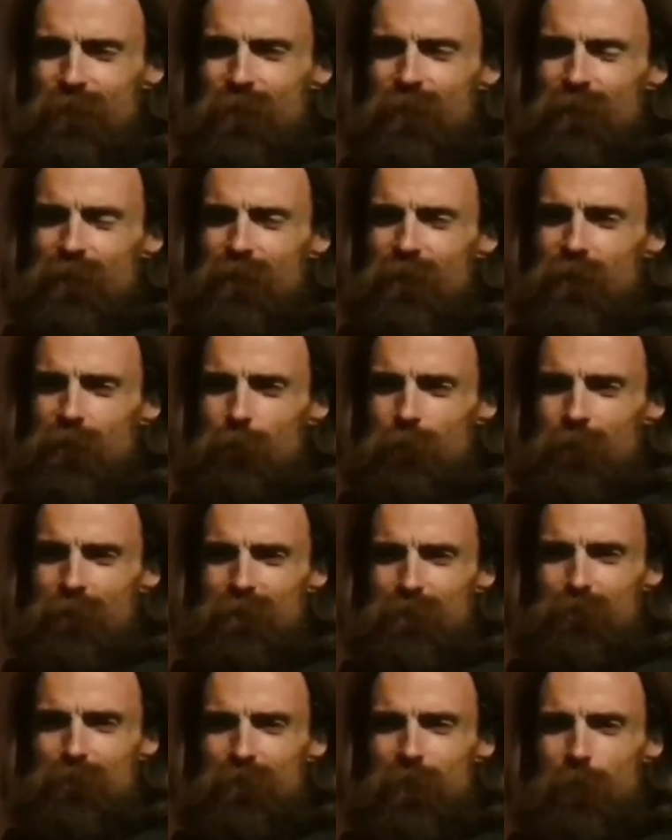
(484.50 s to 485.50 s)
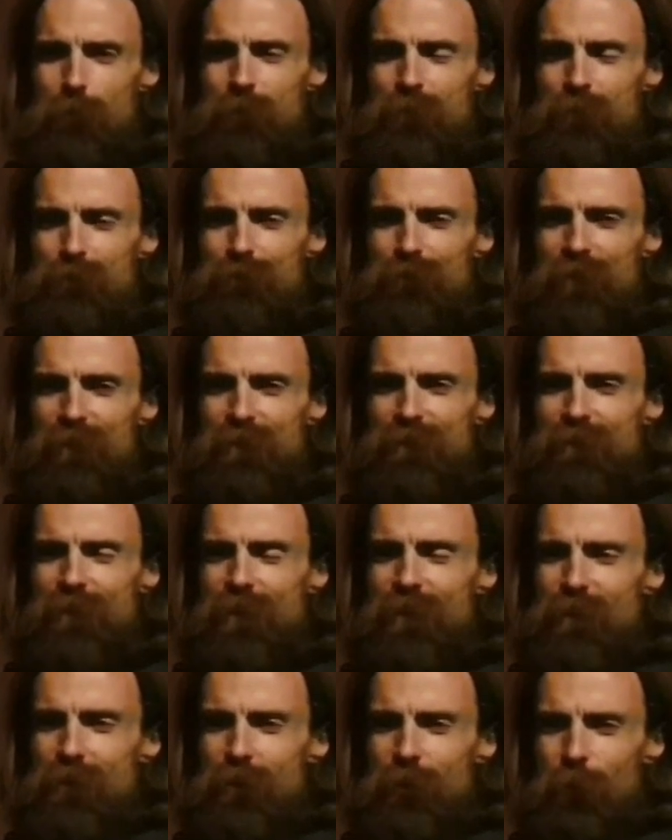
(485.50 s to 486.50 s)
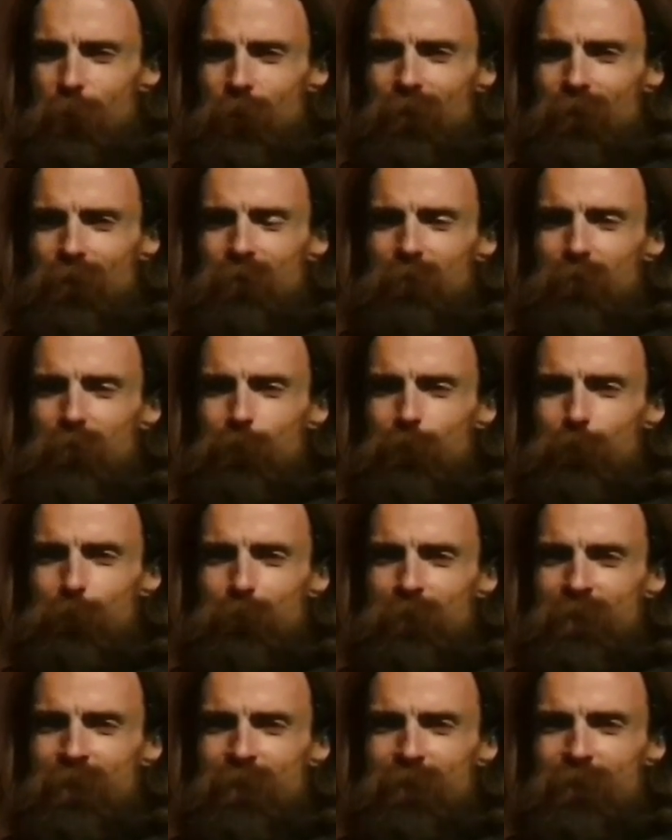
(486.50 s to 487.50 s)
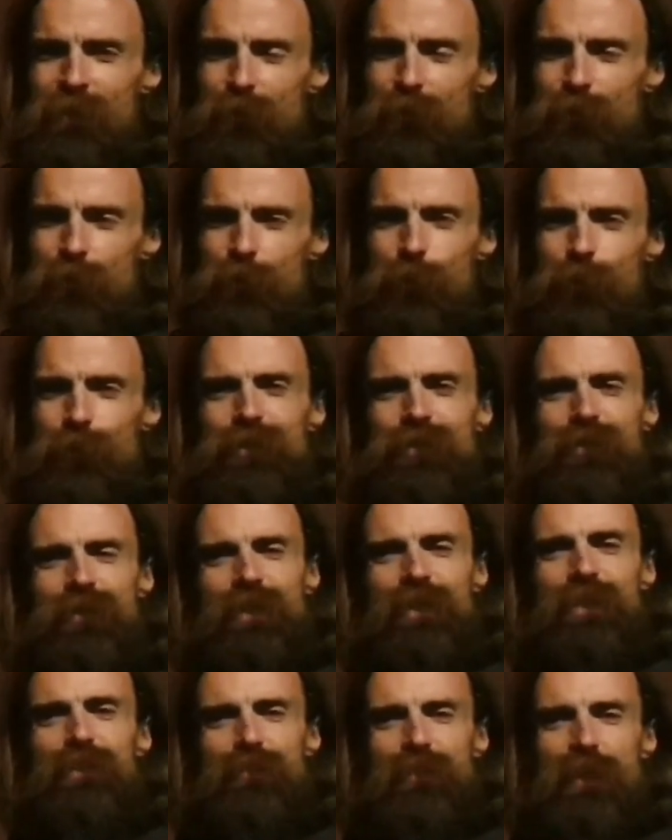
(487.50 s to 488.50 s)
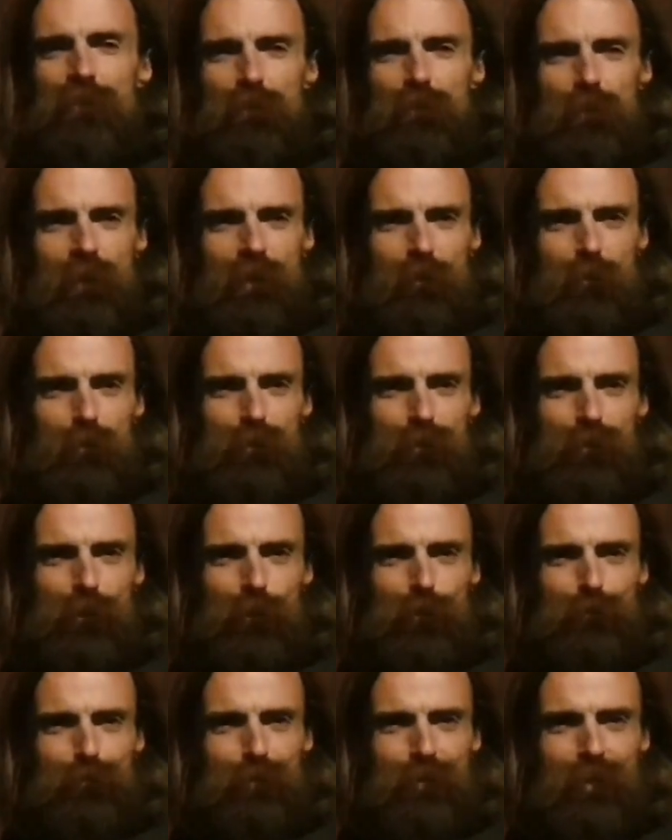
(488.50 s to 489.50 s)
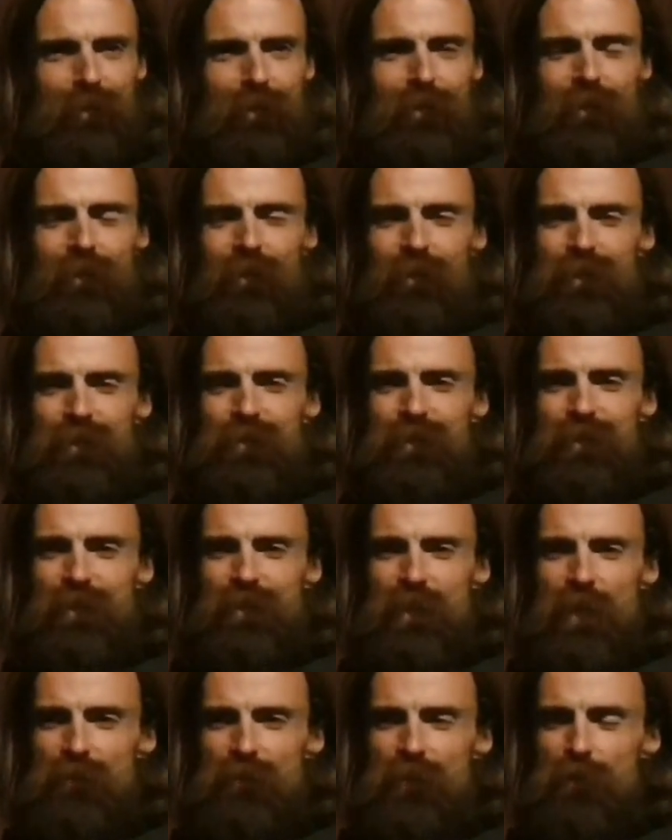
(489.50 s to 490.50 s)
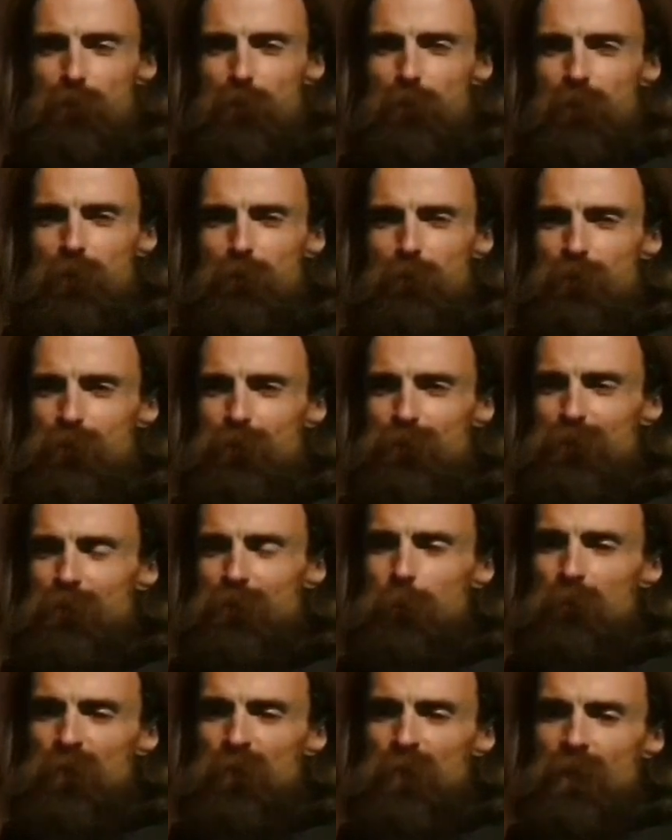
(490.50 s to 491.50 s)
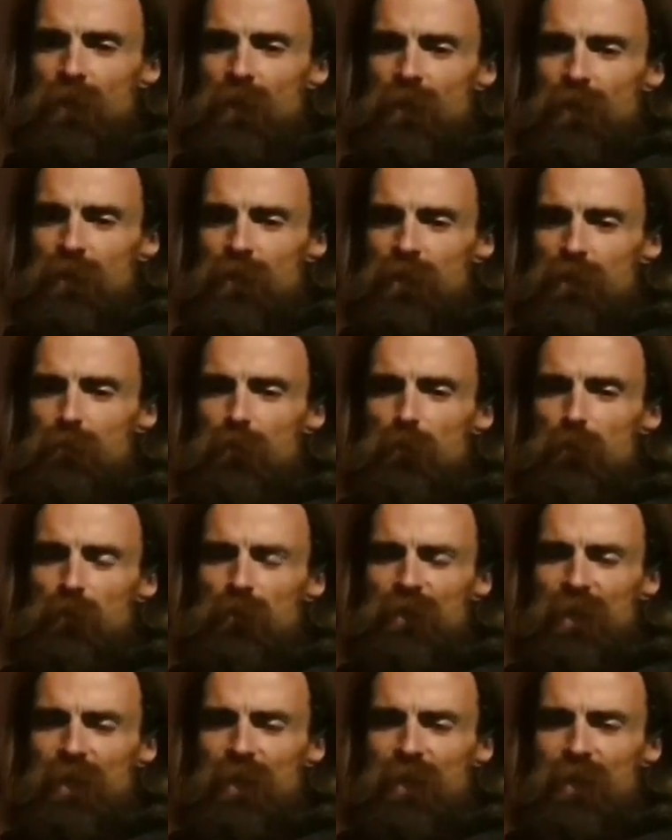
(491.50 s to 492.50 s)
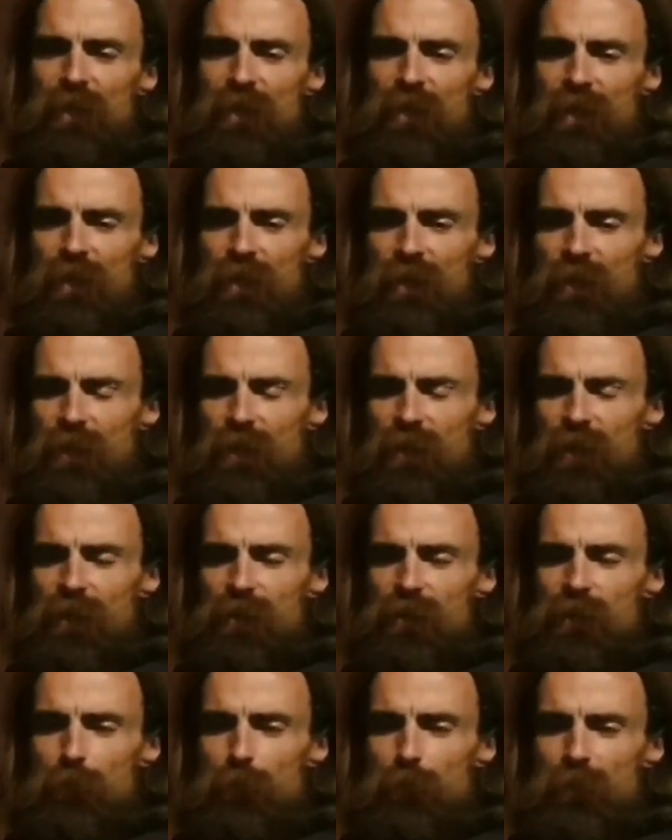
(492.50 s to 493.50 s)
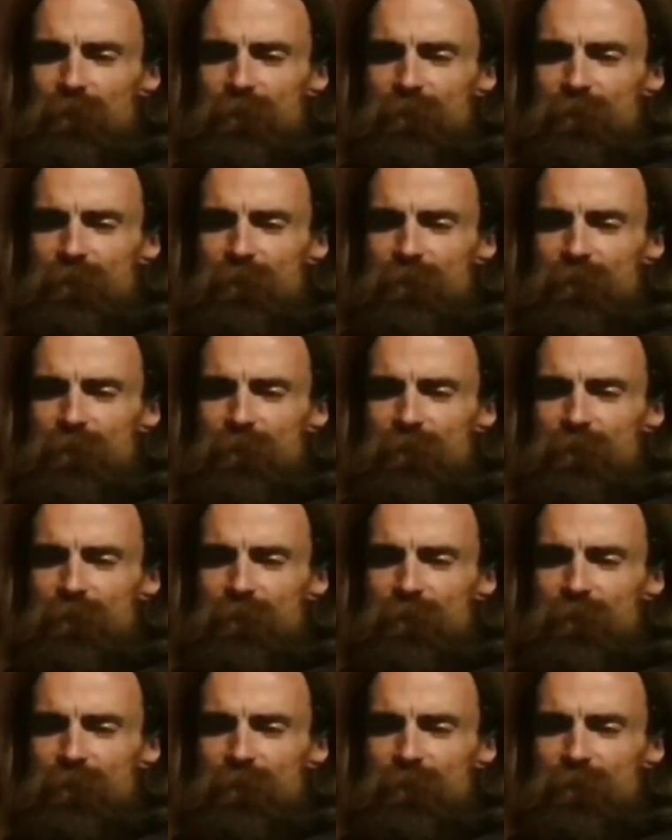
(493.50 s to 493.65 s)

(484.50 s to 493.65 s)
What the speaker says: slap to the face. What do you mean? These things have never been observed. These things have never been observed. Some people say, I look up in a